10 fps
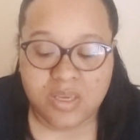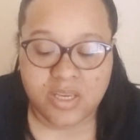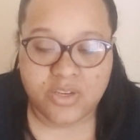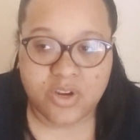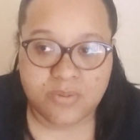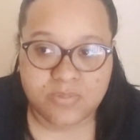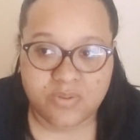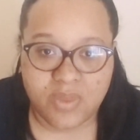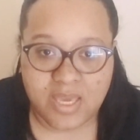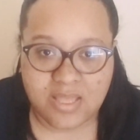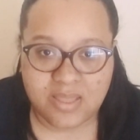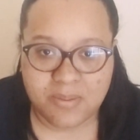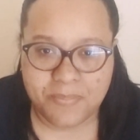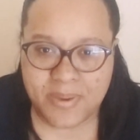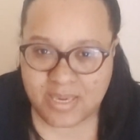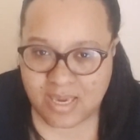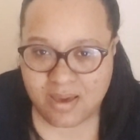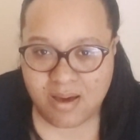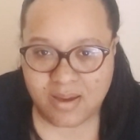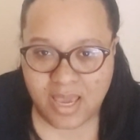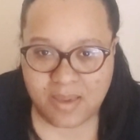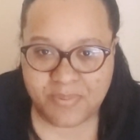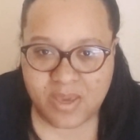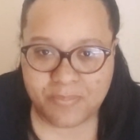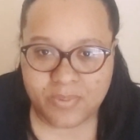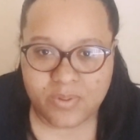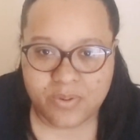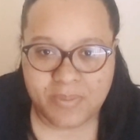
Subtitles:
in terms of like them picking on gay people